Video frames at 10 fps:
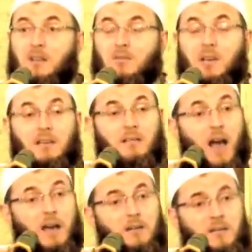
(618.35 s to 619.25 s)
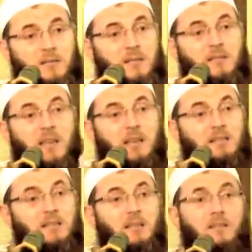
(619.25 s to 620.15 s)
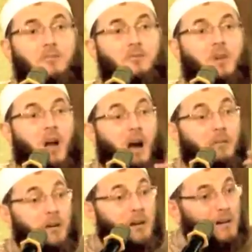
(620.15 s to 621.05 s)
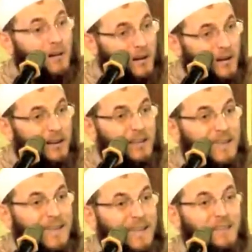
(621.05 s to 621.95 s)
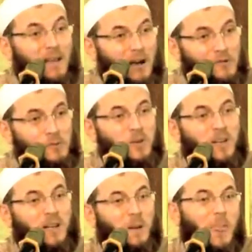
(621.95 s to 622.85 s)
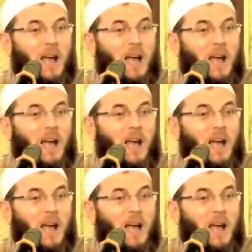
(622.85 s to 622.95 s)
So his righteousness extended to cover his offspring.